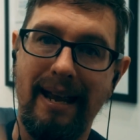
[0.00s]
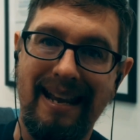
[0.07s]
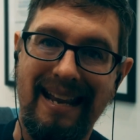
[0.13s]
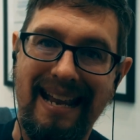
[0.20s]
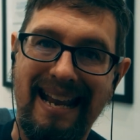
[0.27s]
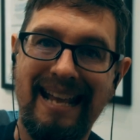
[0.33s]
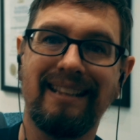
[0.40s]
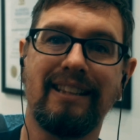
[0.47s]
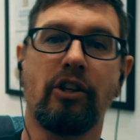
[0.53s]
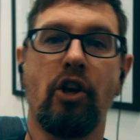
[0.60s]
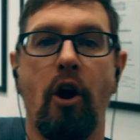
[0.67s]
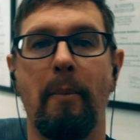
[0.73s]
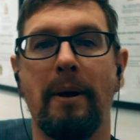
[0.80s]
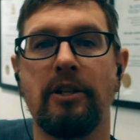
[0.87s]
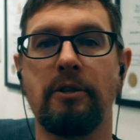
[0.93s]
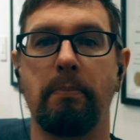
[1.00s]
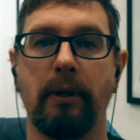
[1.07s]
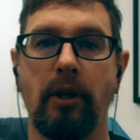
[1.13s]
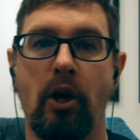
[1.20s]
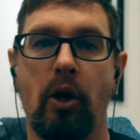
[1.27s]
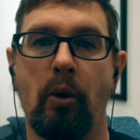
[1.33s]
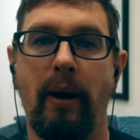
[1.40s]
Hit the comments
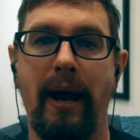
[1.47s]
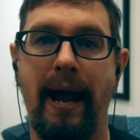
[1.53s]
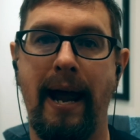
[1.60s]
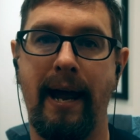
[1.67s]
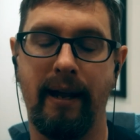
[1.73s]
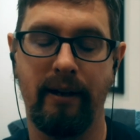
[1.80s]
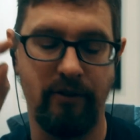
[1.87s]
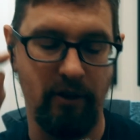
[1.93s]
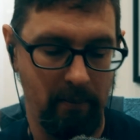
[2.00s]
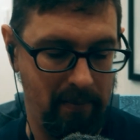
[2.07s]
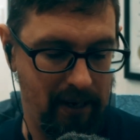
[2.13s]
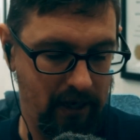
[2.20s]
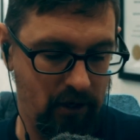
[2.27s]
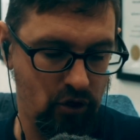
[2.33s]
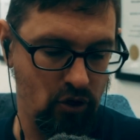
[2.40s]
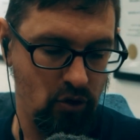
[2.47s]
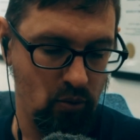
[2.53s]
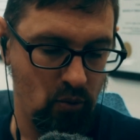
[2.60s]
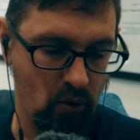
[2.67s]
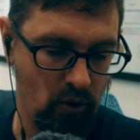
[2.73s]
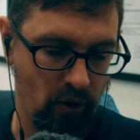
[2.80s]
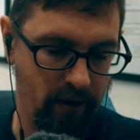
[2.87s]
below and make
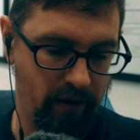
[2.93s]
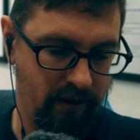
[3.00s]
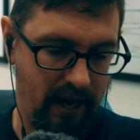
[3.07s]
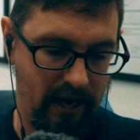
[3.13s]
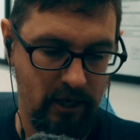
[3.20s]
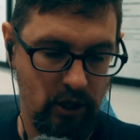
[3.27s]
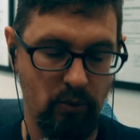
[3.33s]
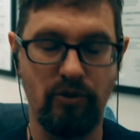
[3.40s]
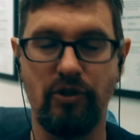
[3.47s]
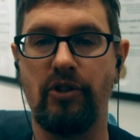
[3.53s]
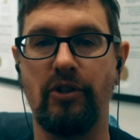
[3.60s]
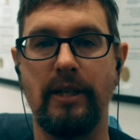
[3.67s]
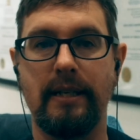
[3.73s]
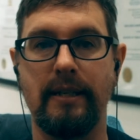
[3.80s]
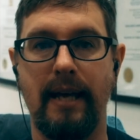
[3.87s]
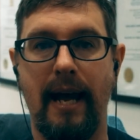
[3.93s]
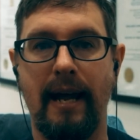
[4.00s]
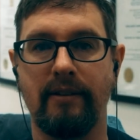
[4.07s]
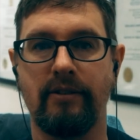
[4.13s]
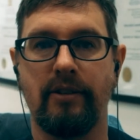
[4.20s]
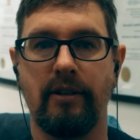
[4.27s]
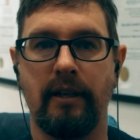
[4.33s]
sure that you see
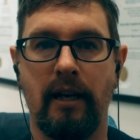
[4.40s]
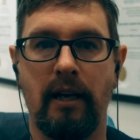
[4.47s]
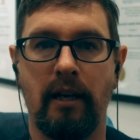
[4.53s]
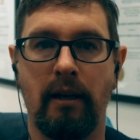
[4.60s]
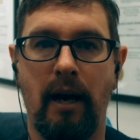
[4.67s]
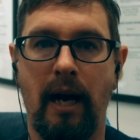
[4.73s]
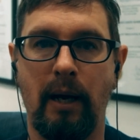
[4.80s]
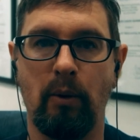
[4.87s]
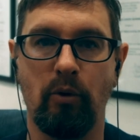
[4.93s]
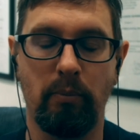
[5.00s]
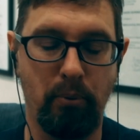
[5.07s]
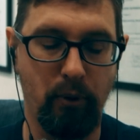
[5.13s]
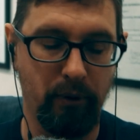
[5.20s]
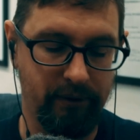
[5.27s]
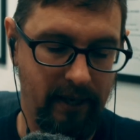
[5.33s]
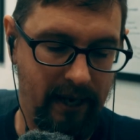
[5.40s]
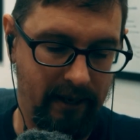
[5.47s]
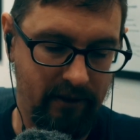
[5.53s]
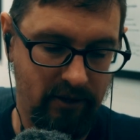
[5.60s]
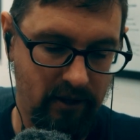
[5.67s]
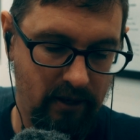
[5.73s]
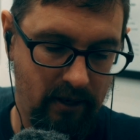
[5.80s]
that. I will put
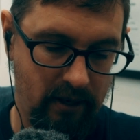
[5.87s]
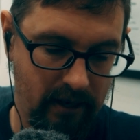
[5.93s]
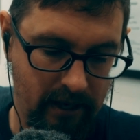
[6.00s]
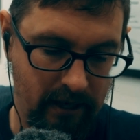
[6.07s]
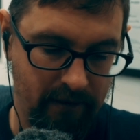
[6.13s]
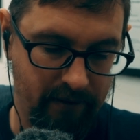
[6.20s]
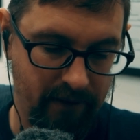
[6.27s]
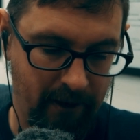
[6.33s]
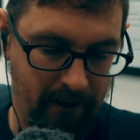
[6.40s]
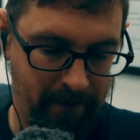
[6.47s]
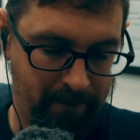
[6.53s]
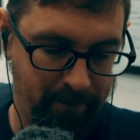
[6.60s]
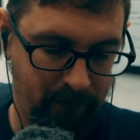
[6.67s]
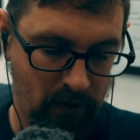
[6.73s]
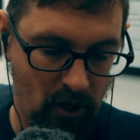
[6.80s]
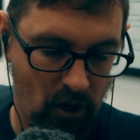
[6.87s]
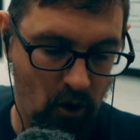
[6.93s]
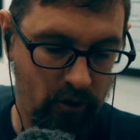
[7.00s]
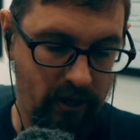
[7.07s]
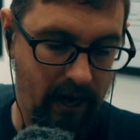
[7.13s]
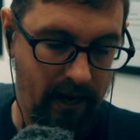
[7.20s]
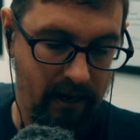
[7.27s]
that in there.
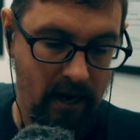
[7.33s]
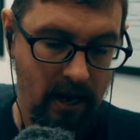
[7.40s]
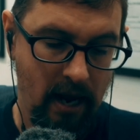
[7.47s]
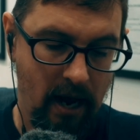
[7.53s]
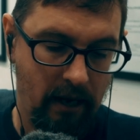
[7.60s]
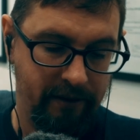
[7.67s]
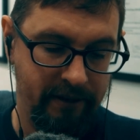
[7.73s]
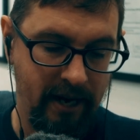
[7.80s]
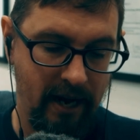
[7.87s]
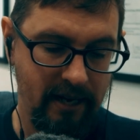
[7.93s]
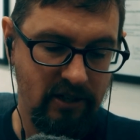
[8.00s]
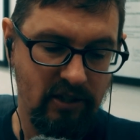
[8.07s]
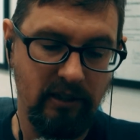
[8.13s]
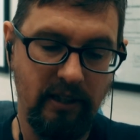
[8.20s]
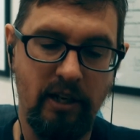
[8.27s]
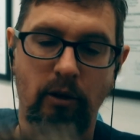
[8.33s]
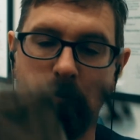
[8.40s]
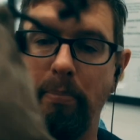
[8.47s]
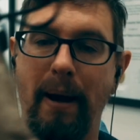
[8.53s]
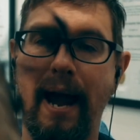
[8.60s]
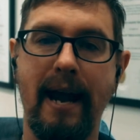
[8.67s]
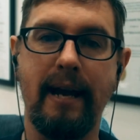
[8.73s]
Okay, nice little
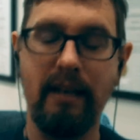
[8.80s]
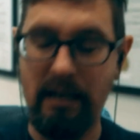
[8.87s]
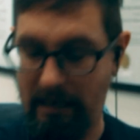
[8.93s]
bag.